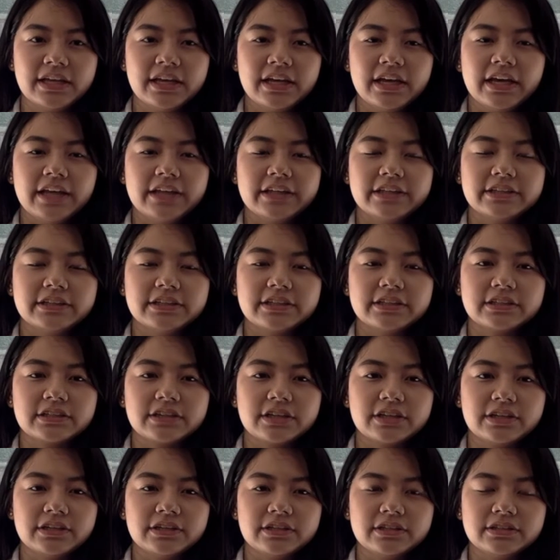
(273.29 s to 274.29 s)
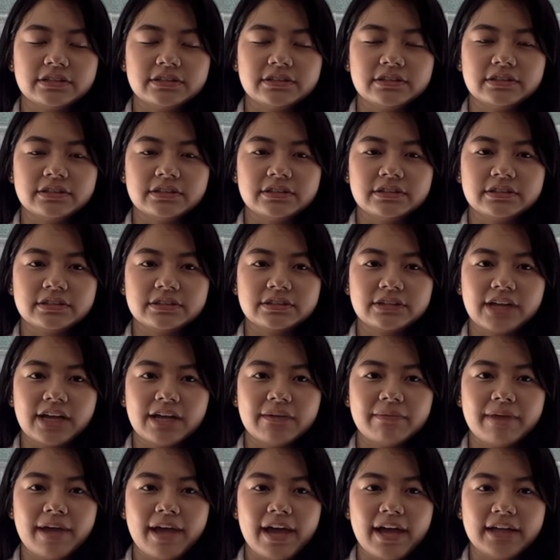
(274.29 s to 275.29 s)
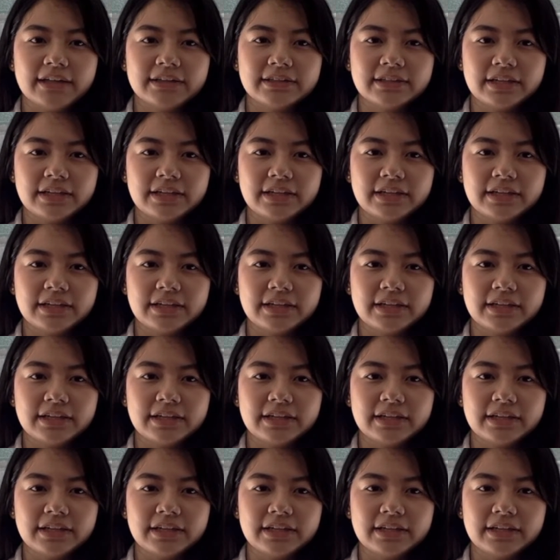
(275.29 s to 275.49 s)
It's described as